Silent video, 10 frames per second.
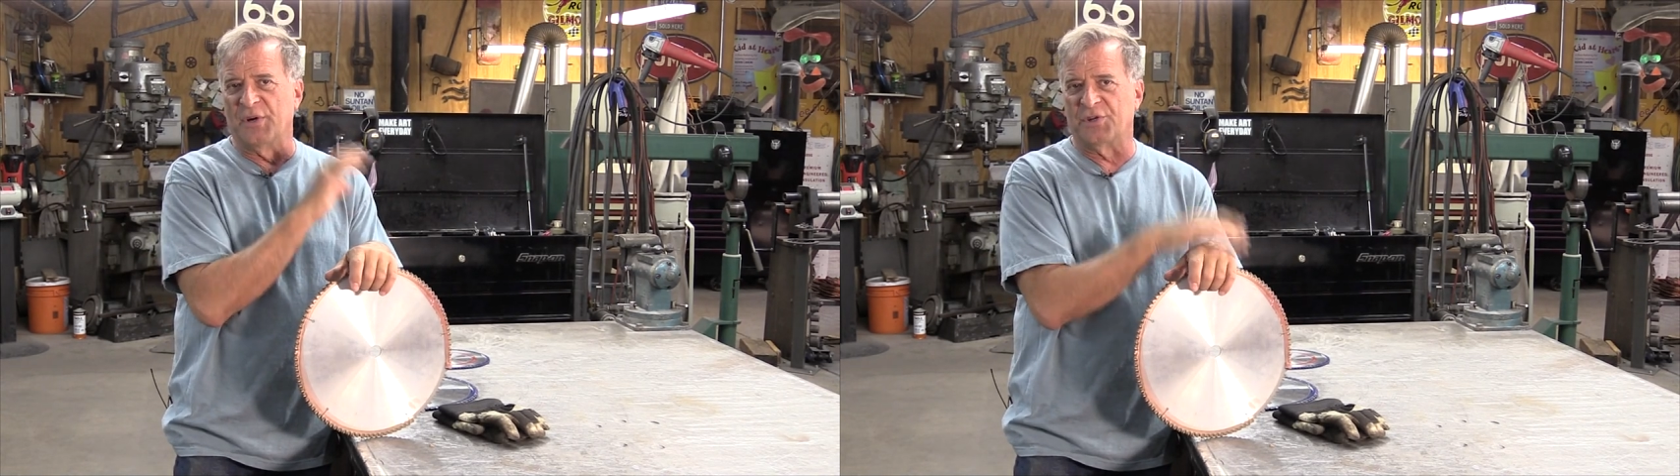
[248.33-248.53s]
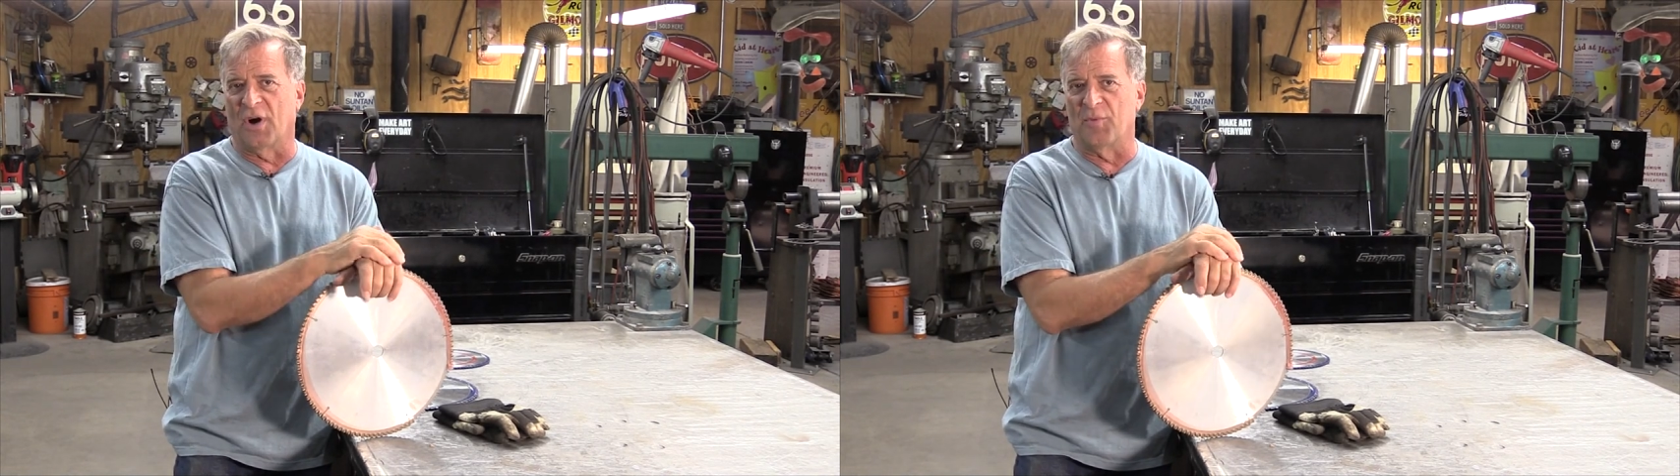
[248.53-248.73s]

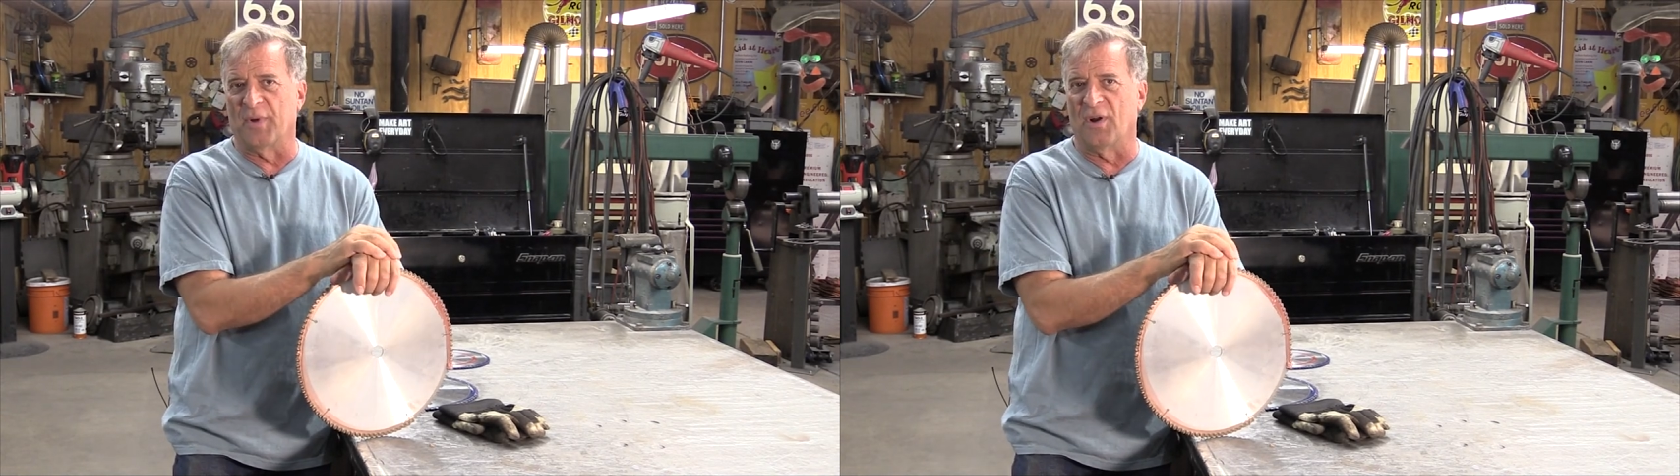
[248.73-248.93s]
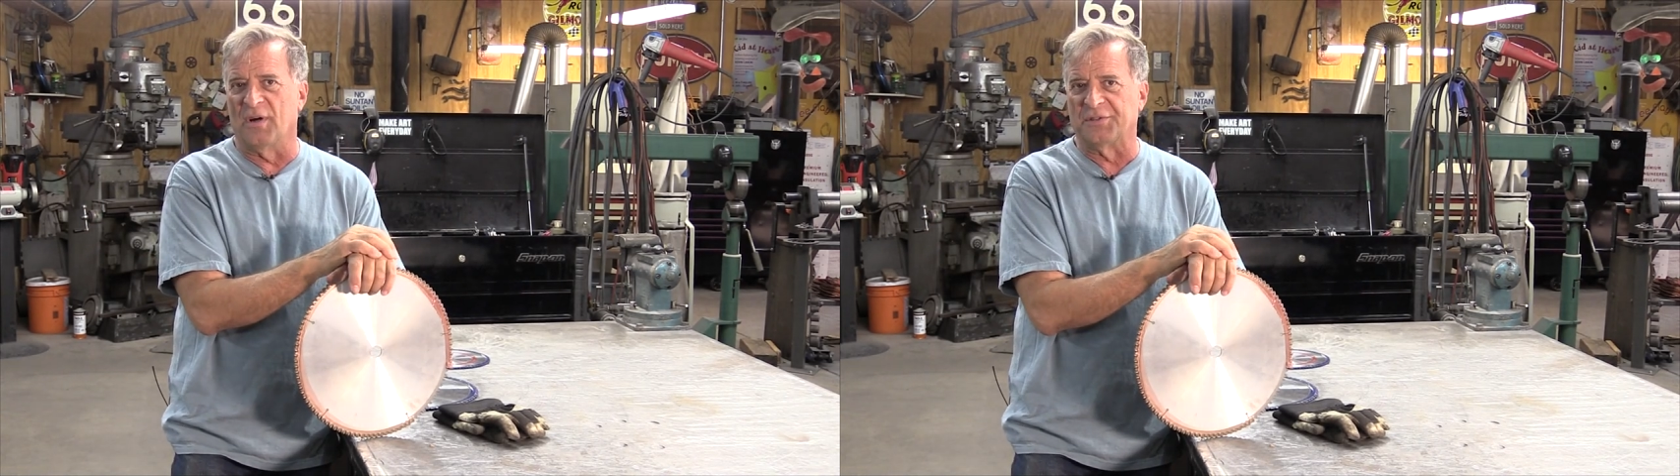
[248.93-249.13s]

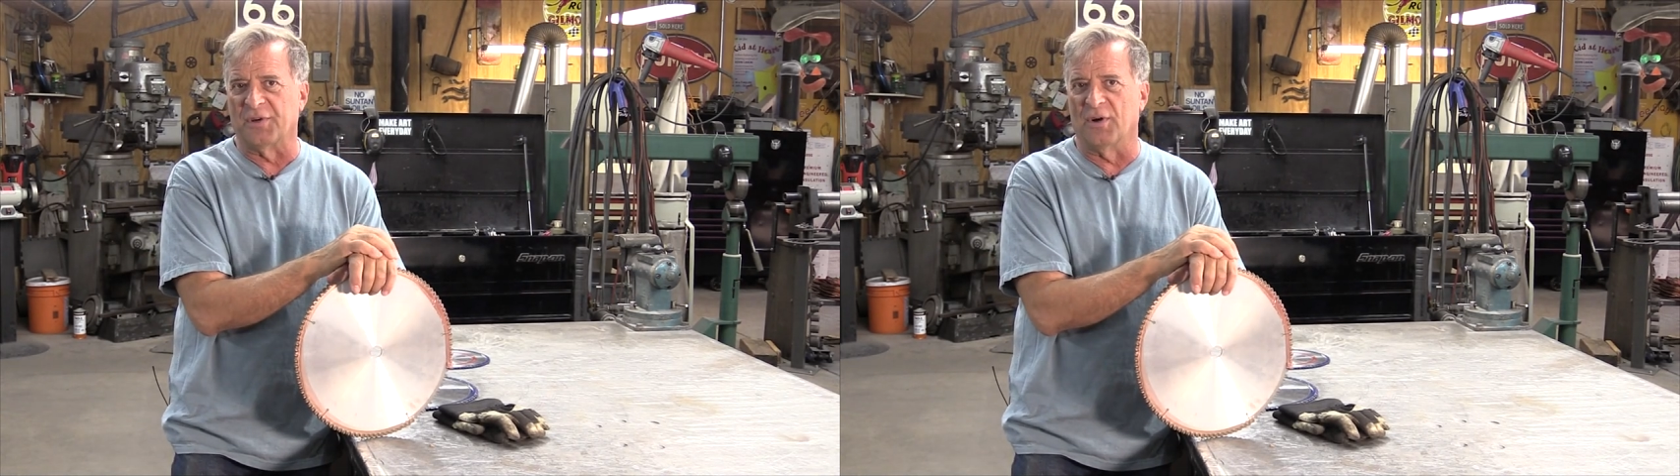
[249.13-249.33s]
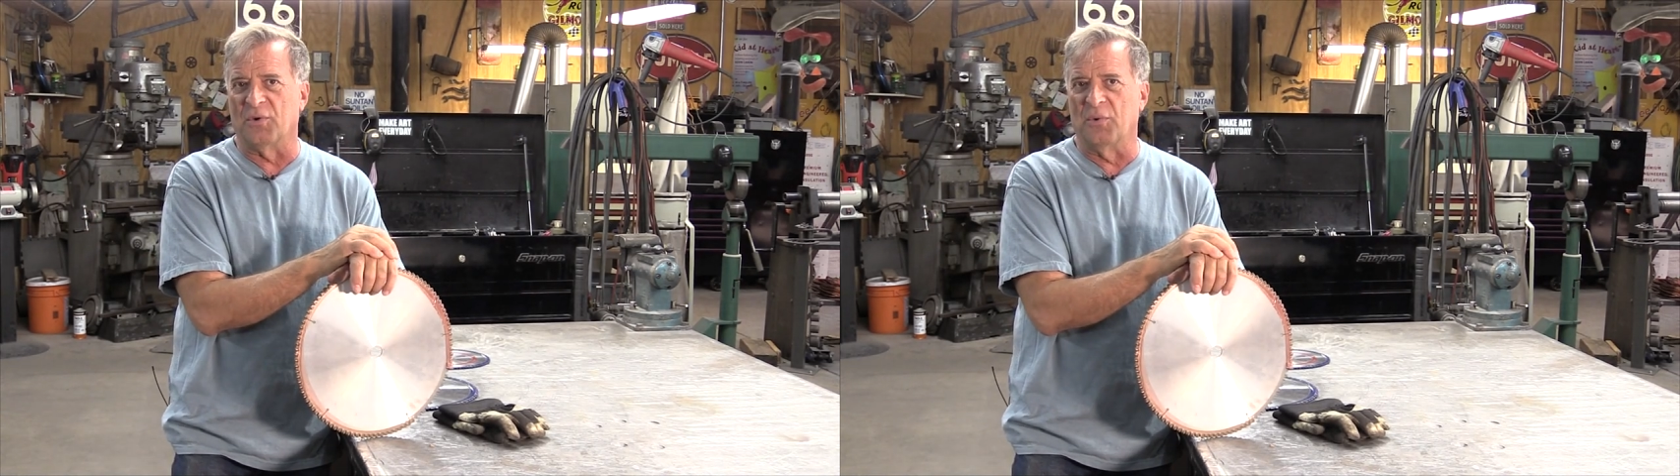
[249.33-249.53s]
resharpened
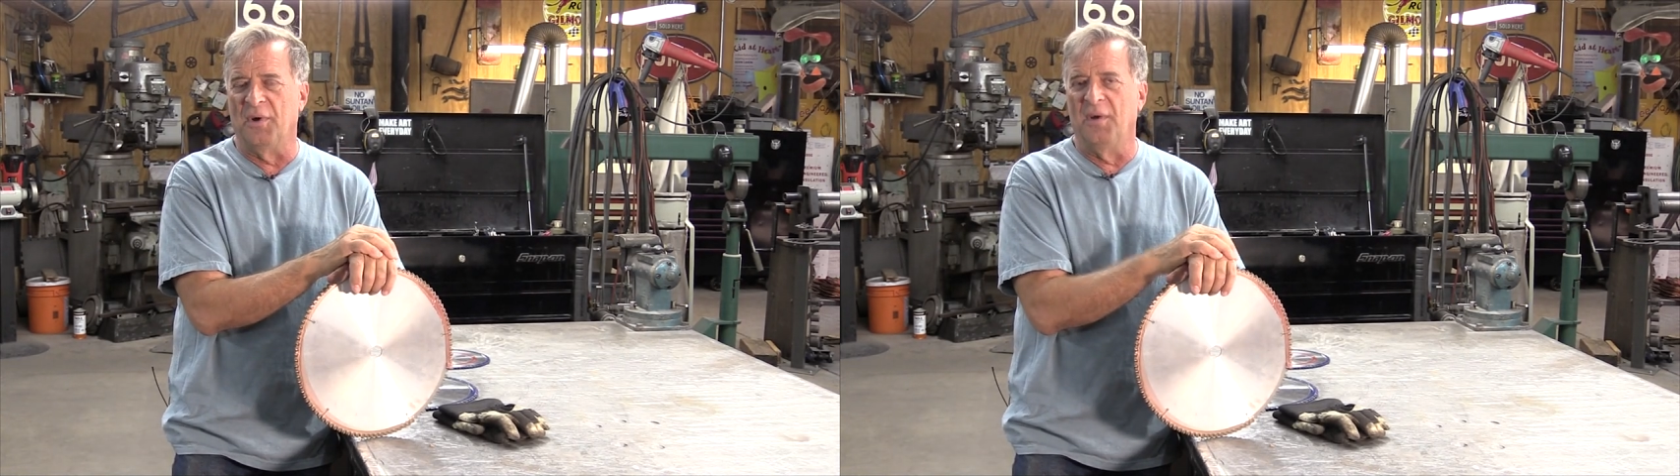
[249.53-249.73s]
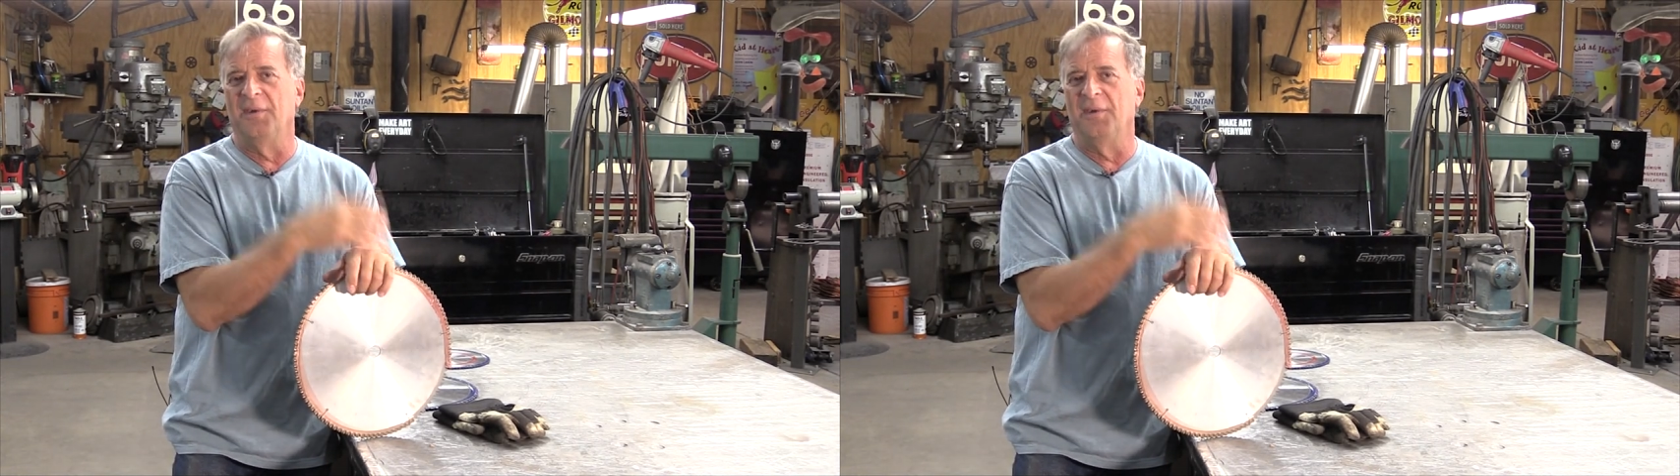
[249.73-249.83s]
also.